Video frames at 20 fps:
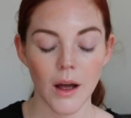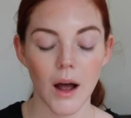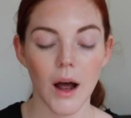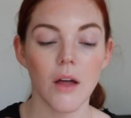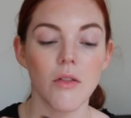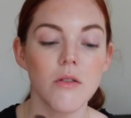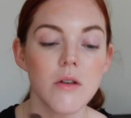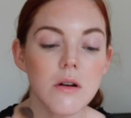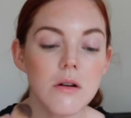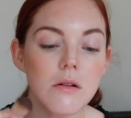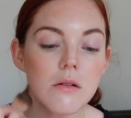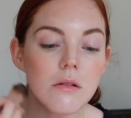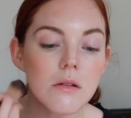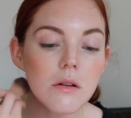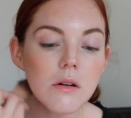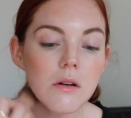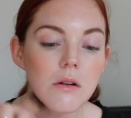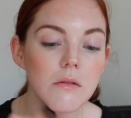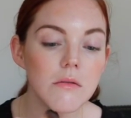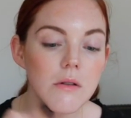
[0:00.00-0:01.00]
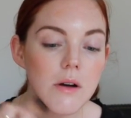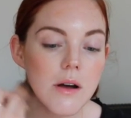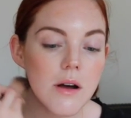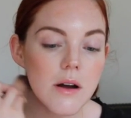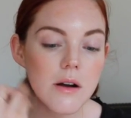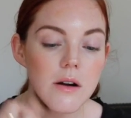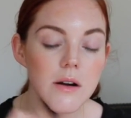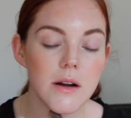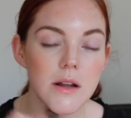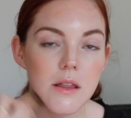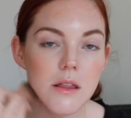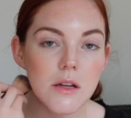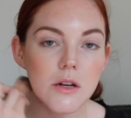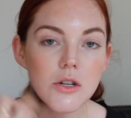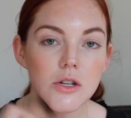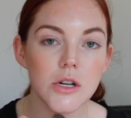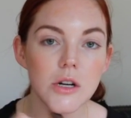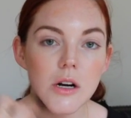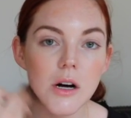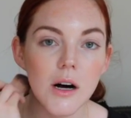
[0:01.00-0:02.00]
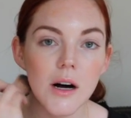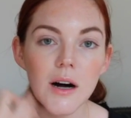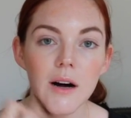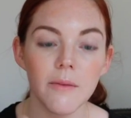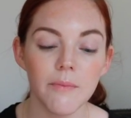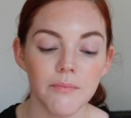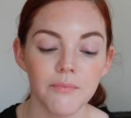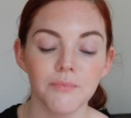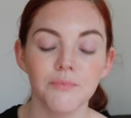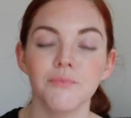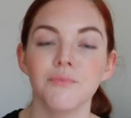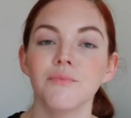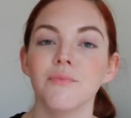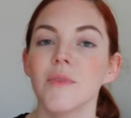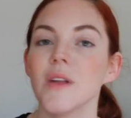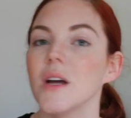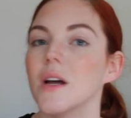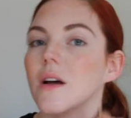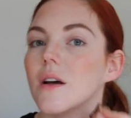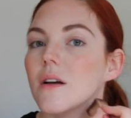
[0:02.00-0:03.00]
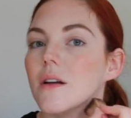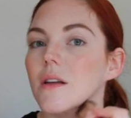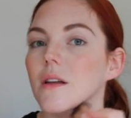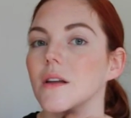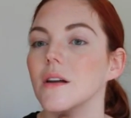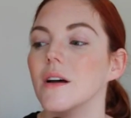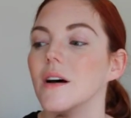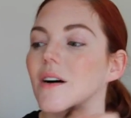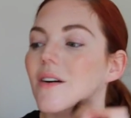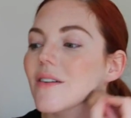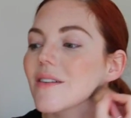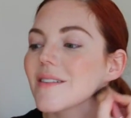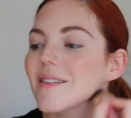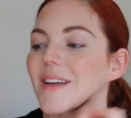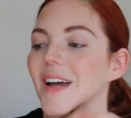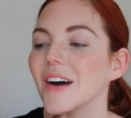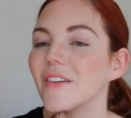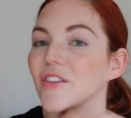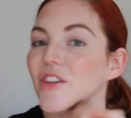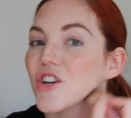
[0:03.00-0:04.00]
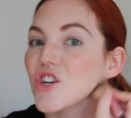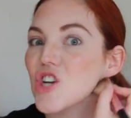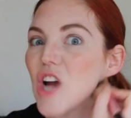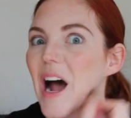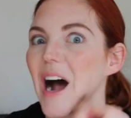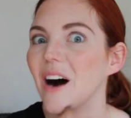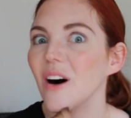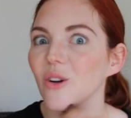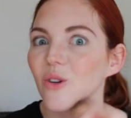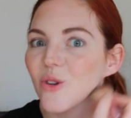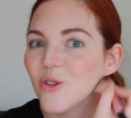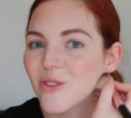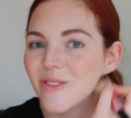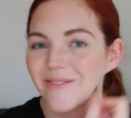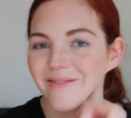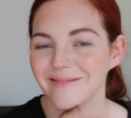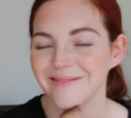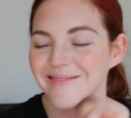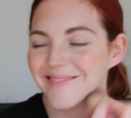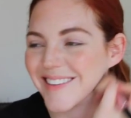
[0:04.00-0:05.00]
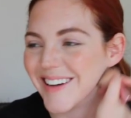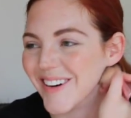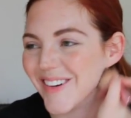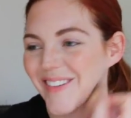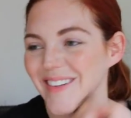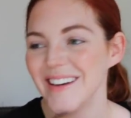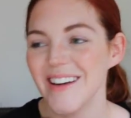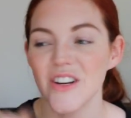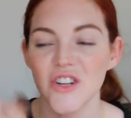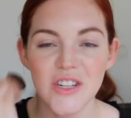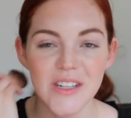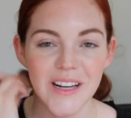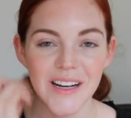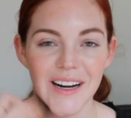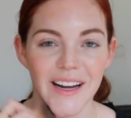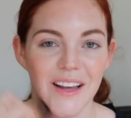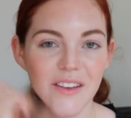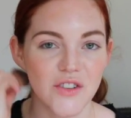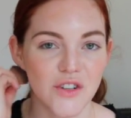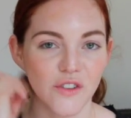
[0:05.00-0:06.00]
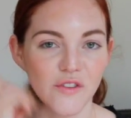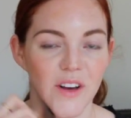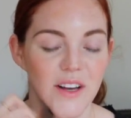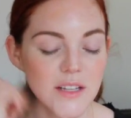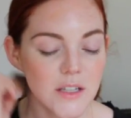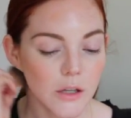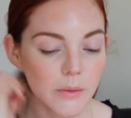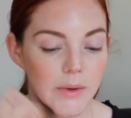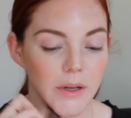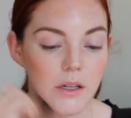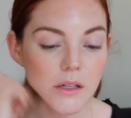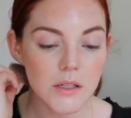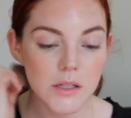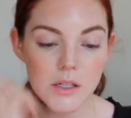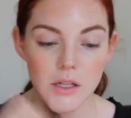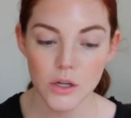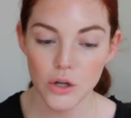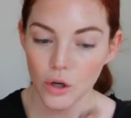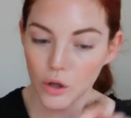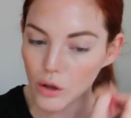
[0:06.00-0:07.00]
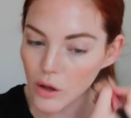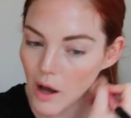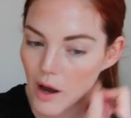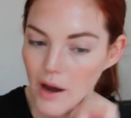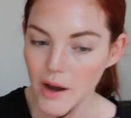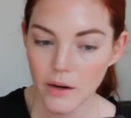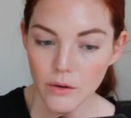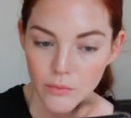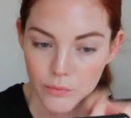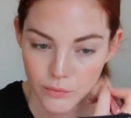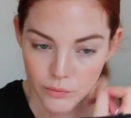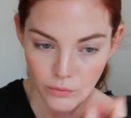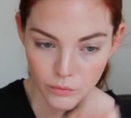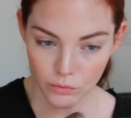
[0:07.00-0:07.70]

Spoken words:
And then a little right underneath the jaw, you know, cover the jowls. No, just kind of gives your face a little bit of a sleeker line.